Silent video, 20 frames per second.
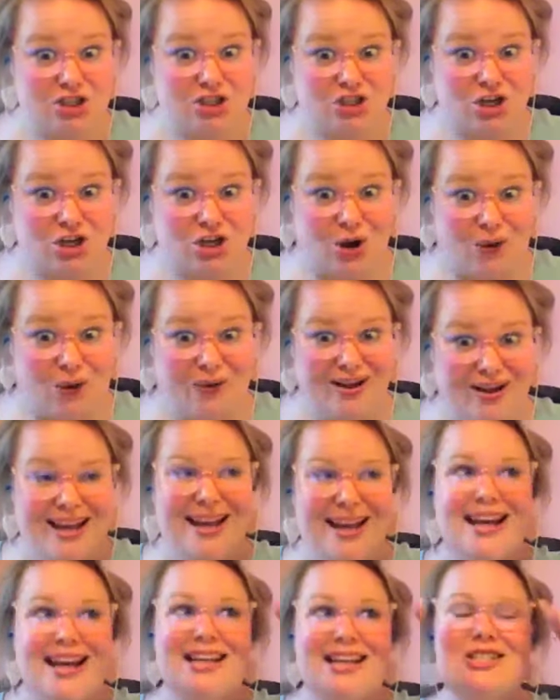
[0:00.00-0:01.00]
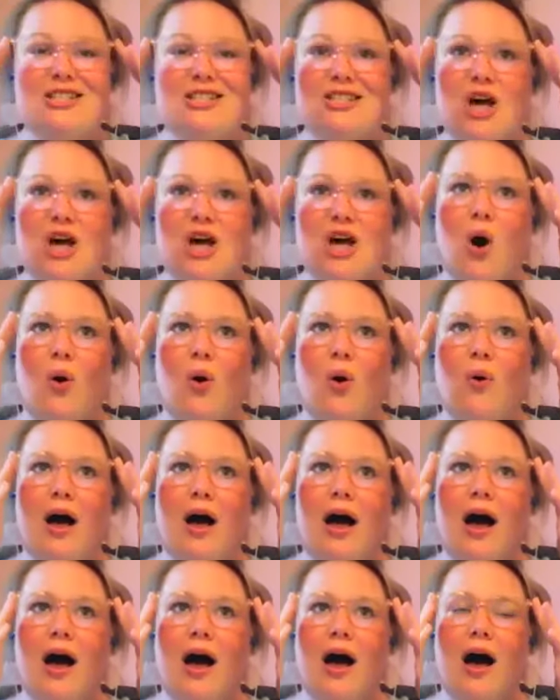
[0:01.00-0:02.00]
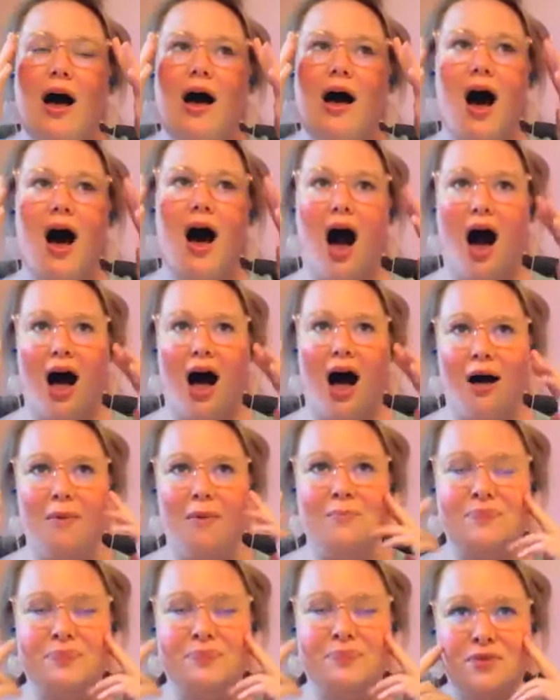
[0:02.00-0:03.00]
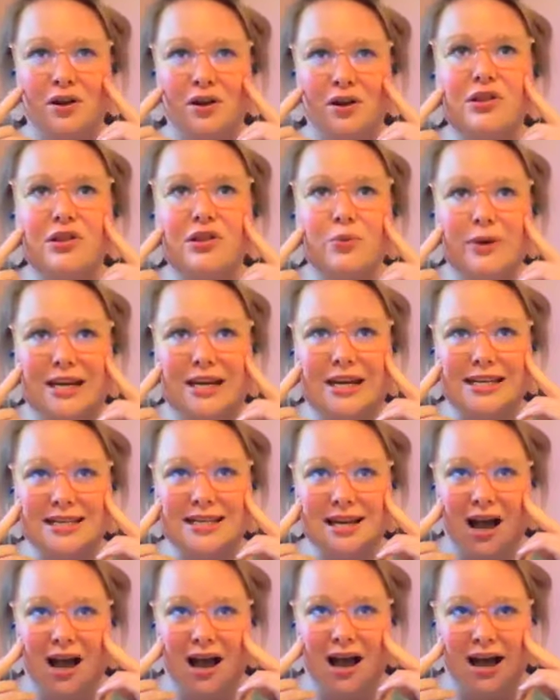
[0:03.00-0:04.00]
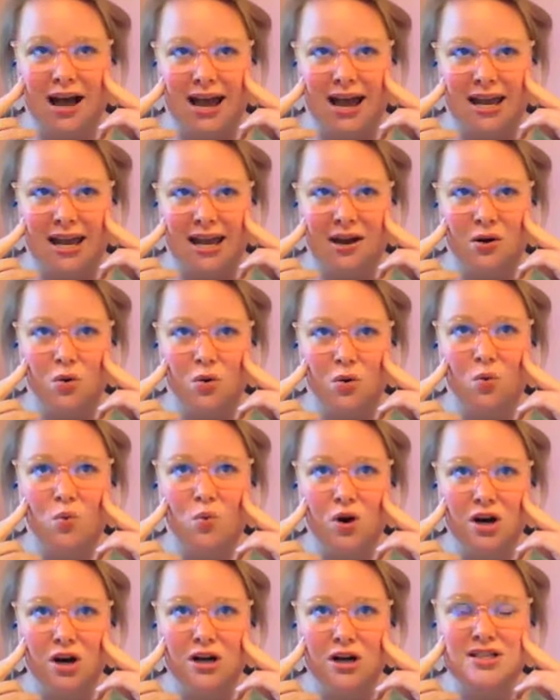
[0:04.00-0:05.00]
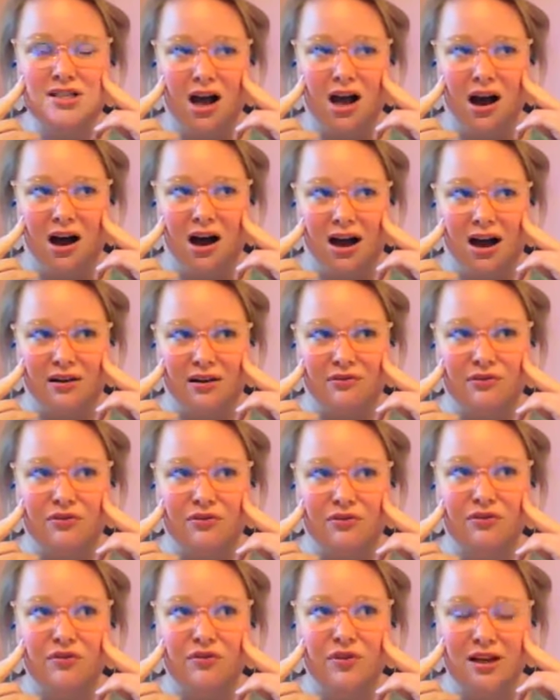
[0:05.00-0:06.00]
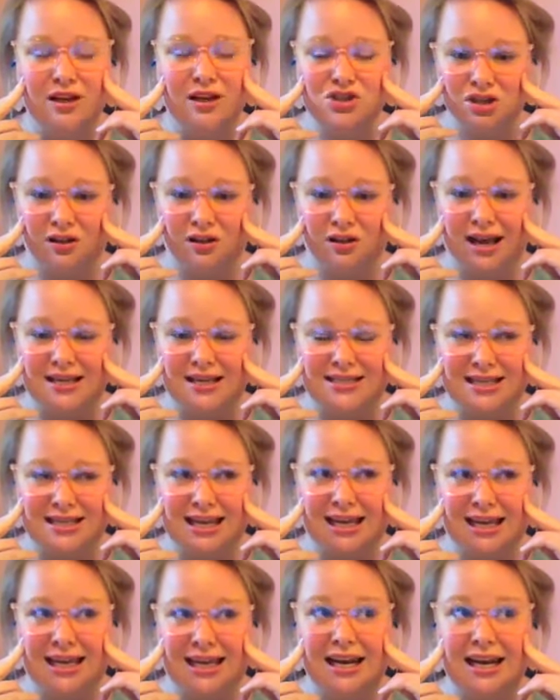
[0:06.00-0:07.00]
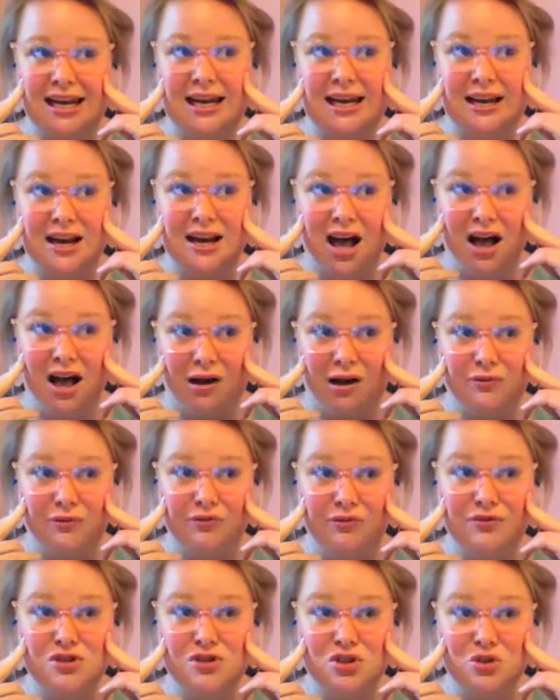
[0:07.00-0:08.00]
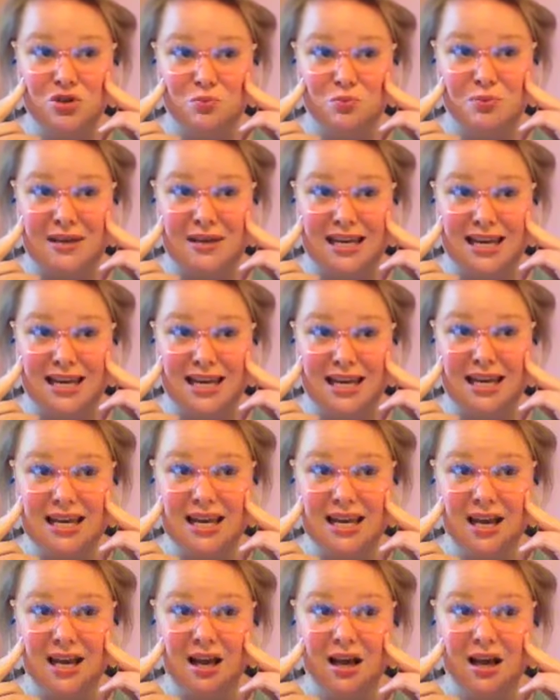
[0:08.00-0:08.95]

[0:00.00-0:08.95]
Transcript: show. Mm-hmm. So Louise and I worked on fictionalizing it enough to be